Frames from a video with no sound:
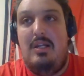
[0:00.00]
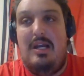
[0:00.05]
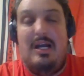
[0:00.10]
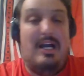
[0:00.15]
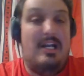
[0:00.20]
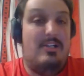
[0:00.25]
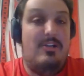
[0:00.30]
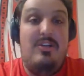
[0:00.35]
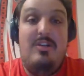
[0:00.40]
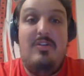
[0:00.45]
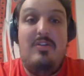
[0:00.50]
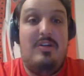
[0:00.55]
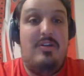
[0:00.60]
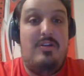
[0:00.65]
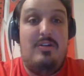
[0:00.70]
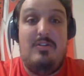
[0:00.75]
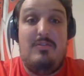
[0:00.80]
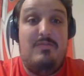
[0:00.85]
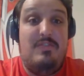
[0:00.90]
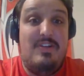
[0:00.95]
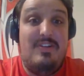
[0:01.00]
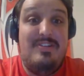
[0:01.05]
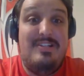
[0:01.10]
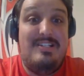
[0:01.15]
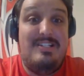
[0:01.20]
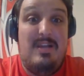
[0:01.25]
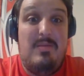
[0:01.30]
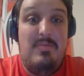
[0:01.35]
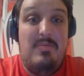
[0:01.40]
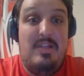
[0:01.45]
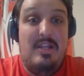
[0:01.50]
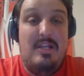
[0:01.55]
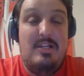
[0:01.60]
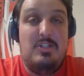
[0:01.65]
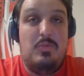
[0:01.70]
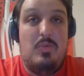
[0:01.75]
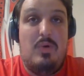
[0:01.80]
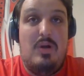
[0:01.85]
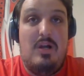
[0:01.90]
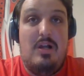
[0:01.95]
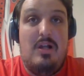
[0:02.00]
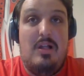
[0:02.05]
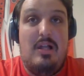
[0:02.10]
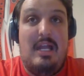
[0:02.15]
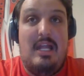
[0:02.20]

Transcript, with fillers: I know you, you're feeling the same thing as well.